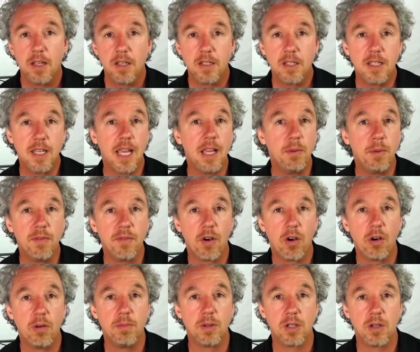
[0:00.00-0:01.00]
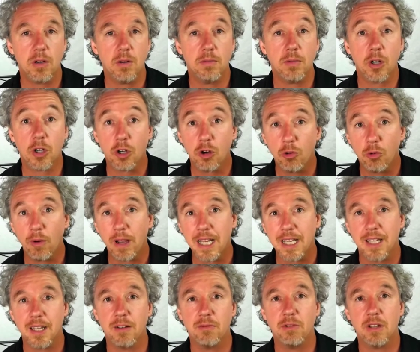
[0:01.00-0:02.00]
Today, we've all become
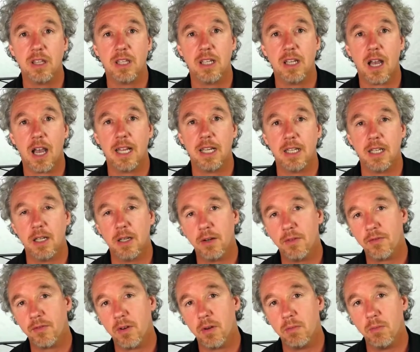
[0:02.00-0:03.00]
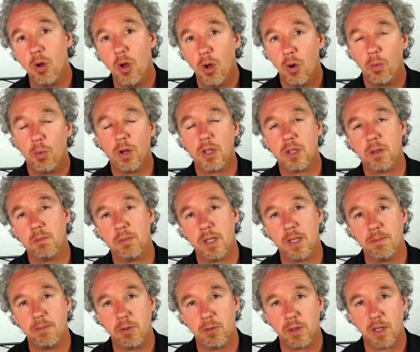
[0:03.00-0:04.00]
acquainted with the idea from What the
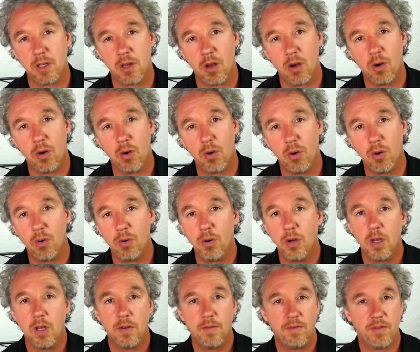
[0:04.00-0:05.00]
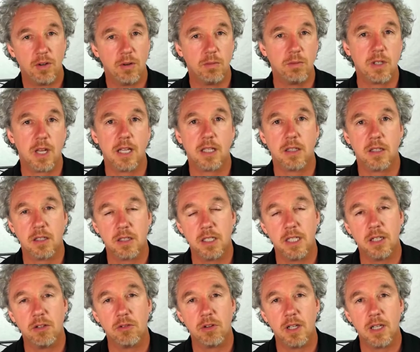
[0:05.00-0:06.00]
Bleep Do We Know, films like The
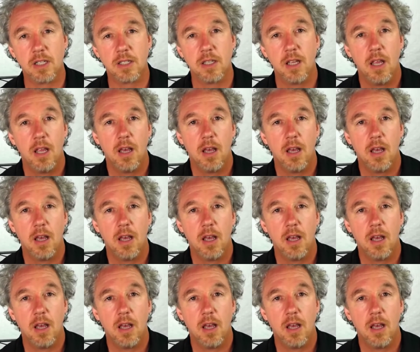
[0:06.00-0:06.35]
Secret,